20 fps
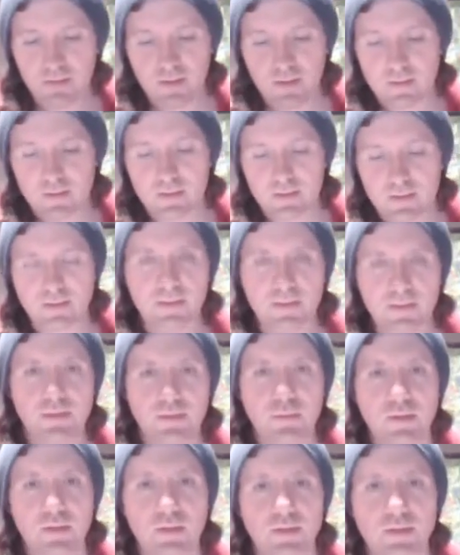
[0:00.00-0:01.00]
since this
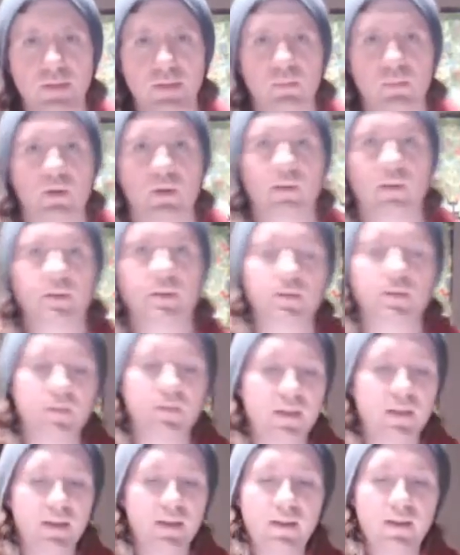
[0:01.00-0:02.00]
was an impromptu
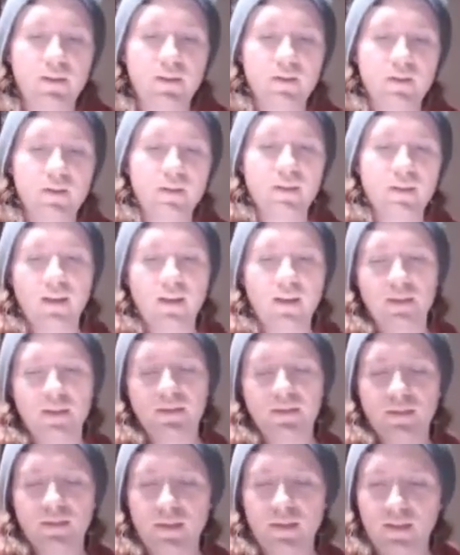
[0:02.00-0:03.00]
video,
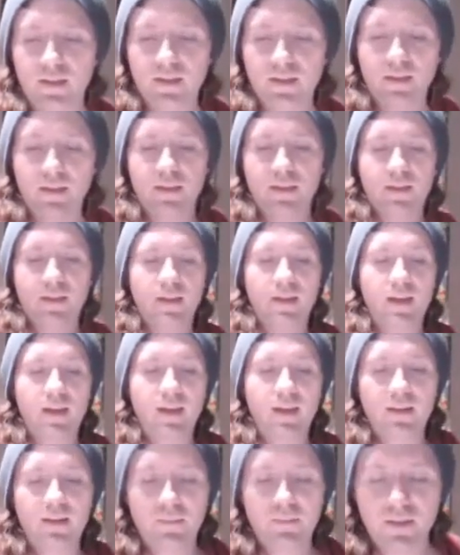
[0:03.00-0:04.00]

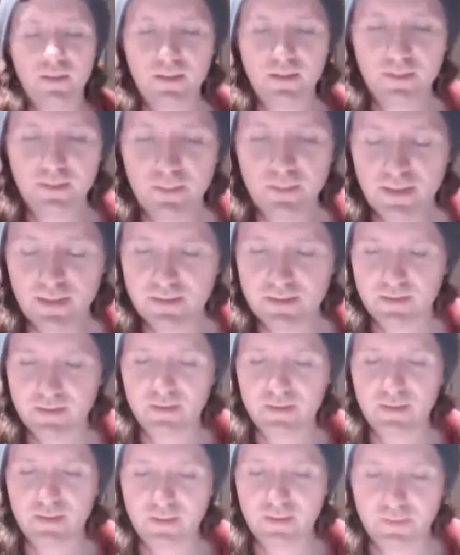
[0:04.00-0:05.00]
and I'm not the best
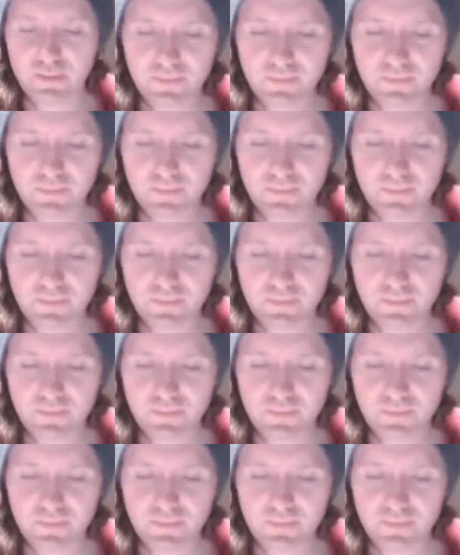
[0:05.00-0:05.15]
at